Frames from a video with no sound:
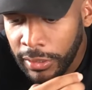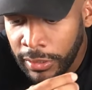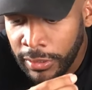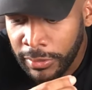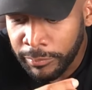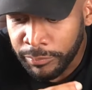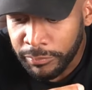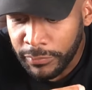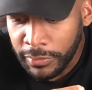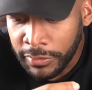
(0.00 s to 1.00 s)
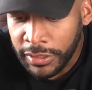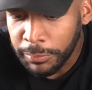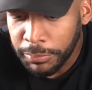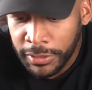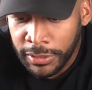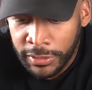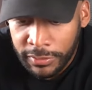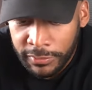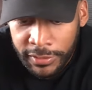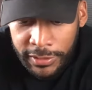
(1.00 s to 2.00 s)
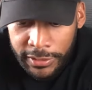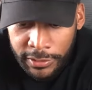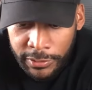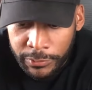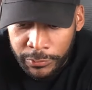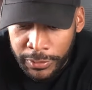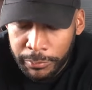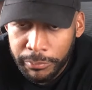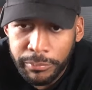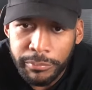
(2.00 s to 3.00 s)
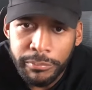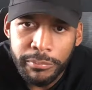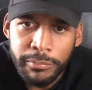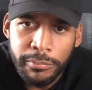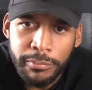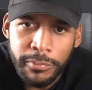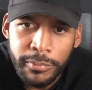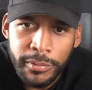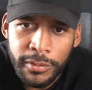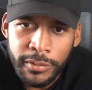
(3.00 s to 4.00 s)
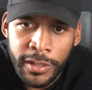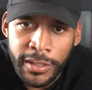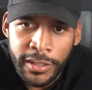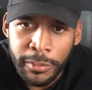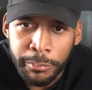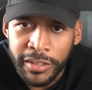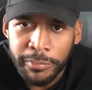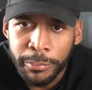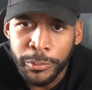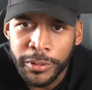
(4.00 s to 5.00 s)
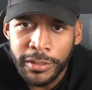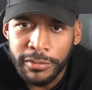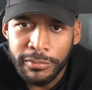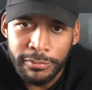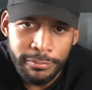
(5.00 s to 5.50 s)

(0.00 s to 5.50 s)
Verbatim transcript: DP, I think like a grip, like and a best boy.